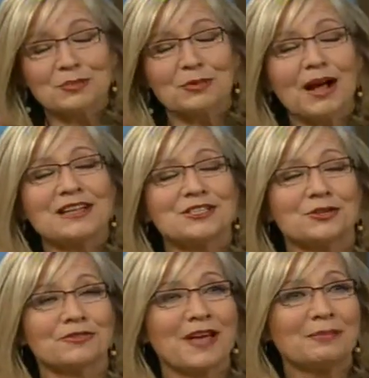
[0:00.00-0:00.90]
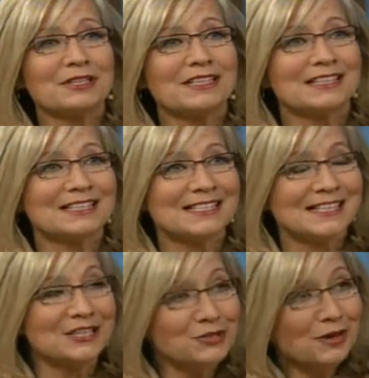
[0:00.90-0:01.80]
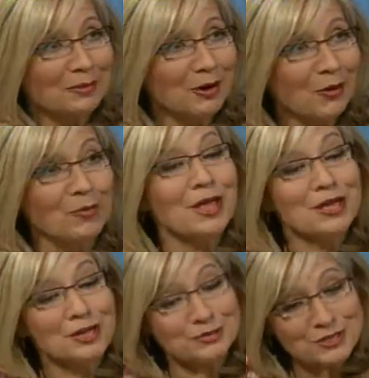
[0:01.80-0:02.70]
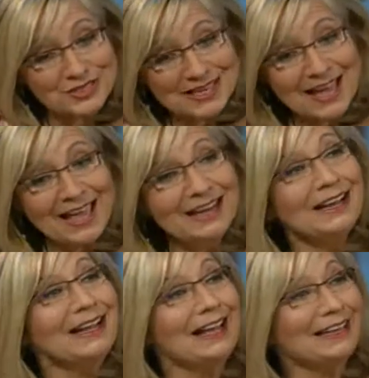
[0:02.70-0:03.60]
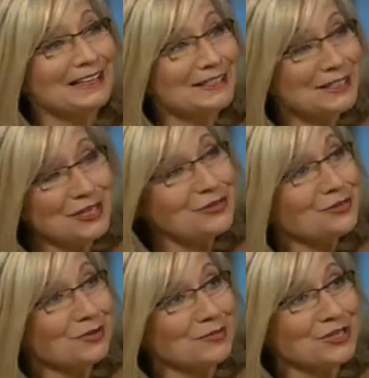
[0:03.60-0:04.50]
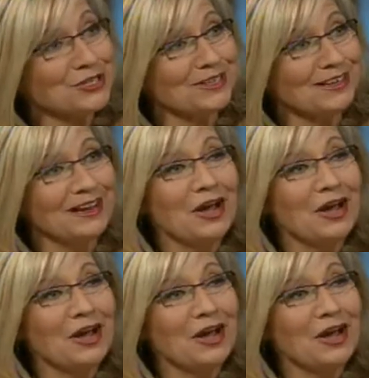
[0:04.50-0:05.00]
just surprised your family didn't insist you come home. You stayed and continued your mission.